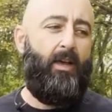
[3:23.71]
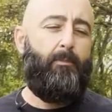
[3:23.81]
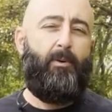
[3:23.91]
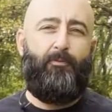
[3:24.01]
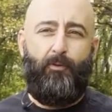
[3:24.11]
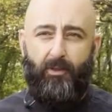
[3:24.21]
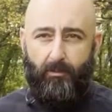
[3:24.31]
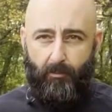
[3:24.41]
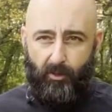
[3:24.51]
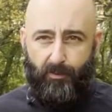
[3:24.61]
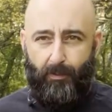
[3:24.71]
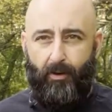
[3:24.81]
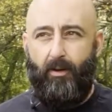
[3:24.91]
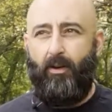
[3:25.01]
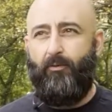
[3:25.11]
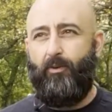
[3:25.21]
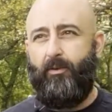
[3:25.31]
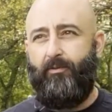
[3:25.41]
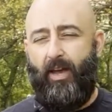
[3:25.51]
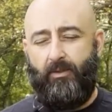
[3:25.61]
But for the most part, for
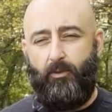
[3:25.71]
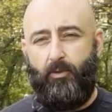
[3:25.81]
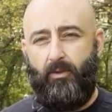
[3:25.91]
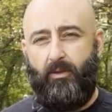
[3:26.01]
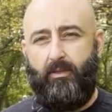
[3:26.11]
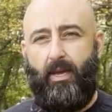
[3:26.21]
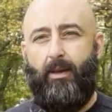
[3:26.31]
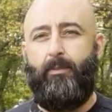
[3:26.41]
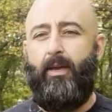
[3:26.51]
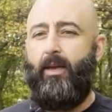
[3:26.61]
the vast majority of the time,